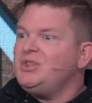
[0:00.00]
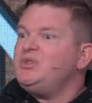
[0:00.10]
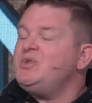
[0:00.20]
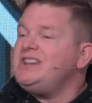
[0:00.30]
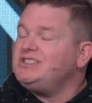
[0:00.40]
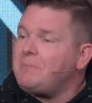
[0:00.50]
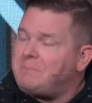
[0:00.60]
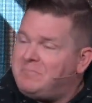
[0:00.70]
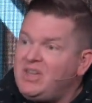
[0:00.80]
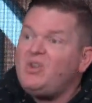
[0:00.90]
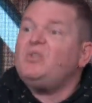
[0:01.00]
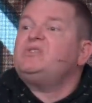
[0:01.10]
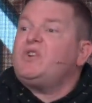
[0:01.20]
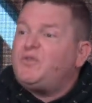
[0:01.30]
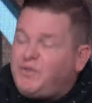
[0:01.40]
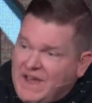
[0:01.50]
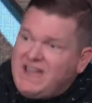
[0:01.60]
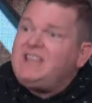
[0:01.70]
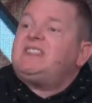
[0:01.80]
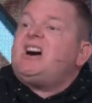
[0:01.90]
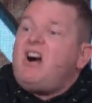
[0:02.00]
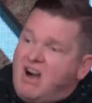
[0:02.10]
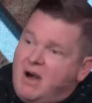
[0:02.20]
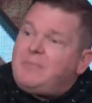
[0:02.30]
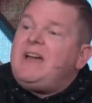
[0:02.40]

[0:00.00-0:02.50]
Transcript: You need to build your faith up,